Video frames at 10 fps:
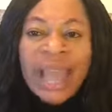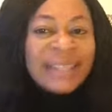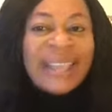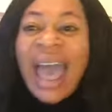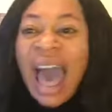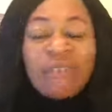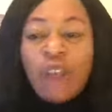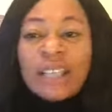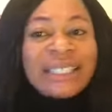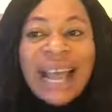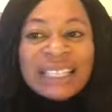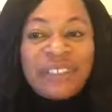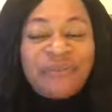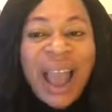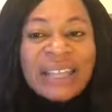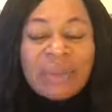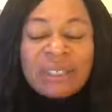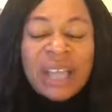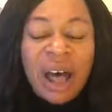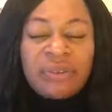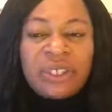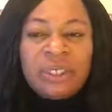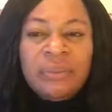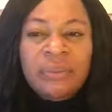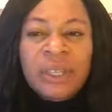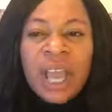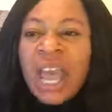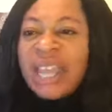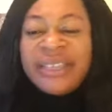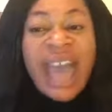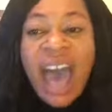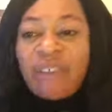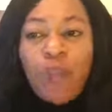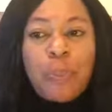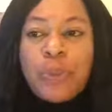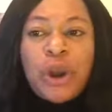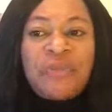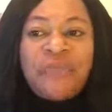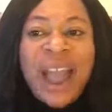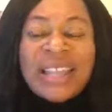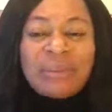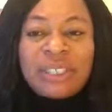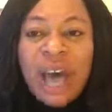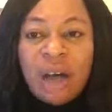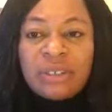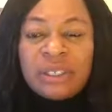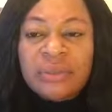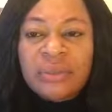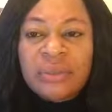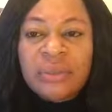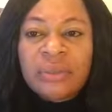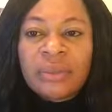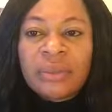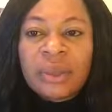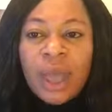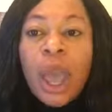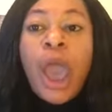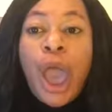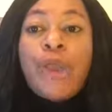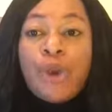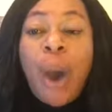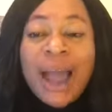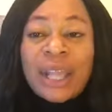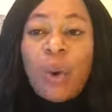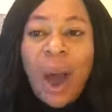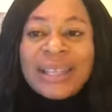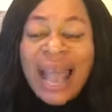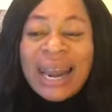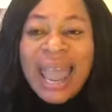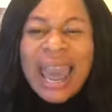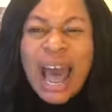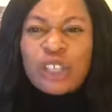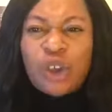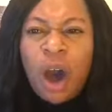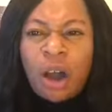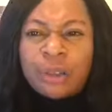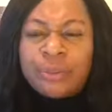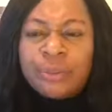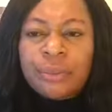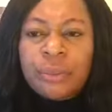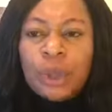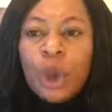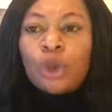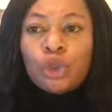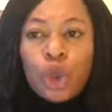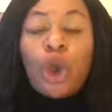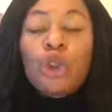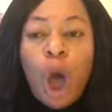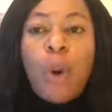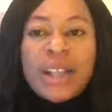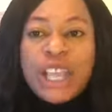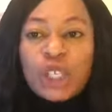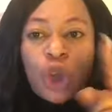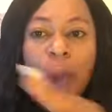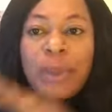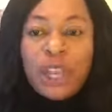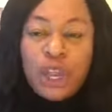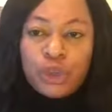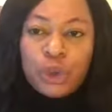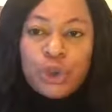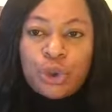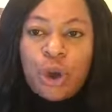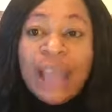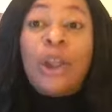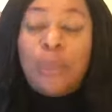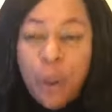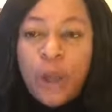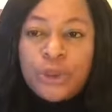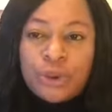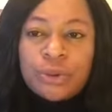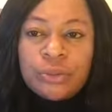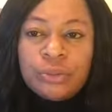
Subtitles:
they have not sanctified themselves, they have not purified themselves, and you are the one they are laying hands on. Do you know what is coming into you and upon you?